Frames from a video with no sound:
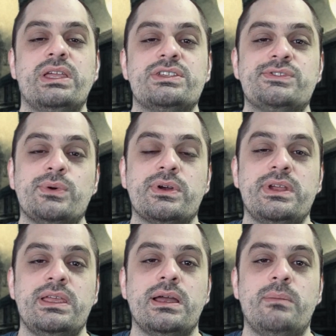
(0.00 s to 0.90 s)
a
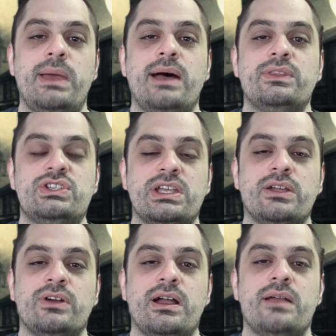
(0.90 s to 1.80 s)
story about the chicken
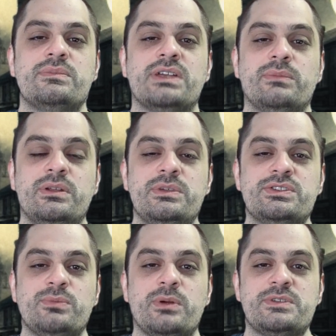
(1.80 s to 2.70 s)
crimes, I'm going to be
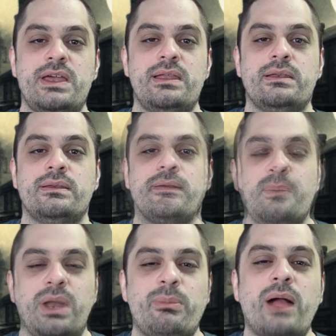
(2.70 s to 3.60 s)
super upset.
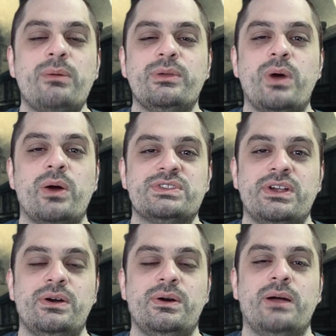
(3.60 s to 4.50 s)
But I probably won't,
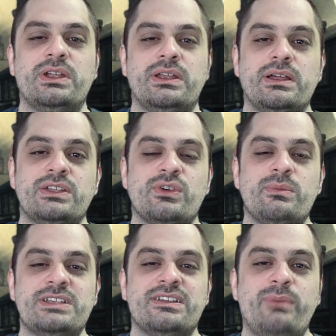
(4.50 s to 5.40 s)
so I'm going to console
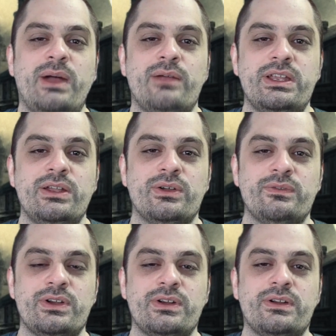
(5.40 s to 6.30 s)
myself by reading all of
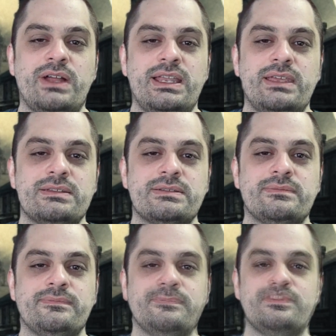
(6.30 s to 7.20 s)
your ideas.
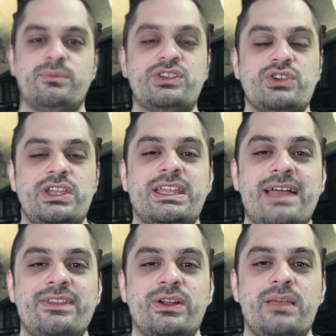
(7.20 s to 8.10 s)
So make sure you get down
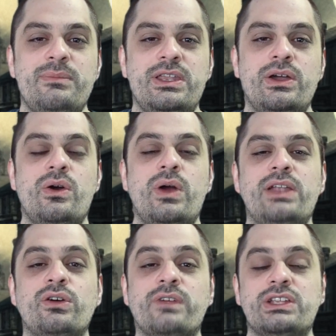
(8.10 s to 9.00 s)
there and let me know, and
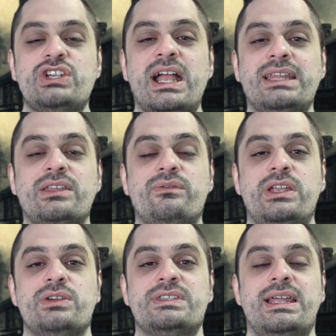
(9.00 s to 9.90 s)
don't forget to check out the other
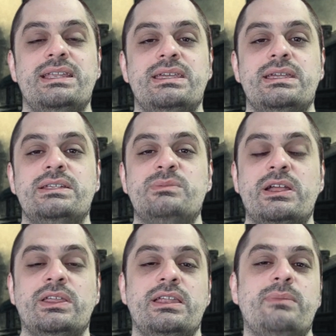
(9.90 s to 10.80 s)
videos that I did
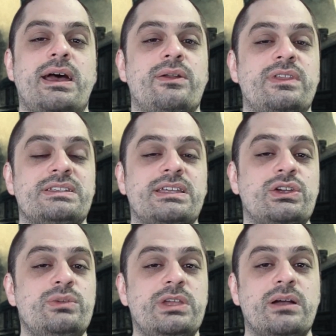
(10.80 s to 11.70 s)
speculating about things that
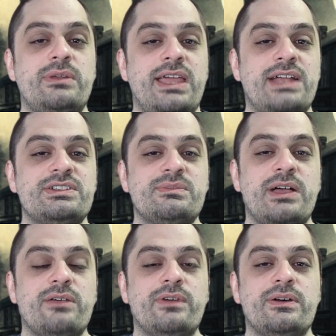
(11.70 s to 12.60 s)
could be coming to Ashes of
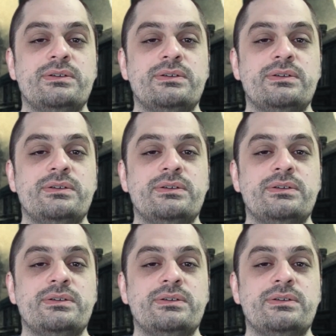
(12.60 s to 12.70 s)
Malifaux,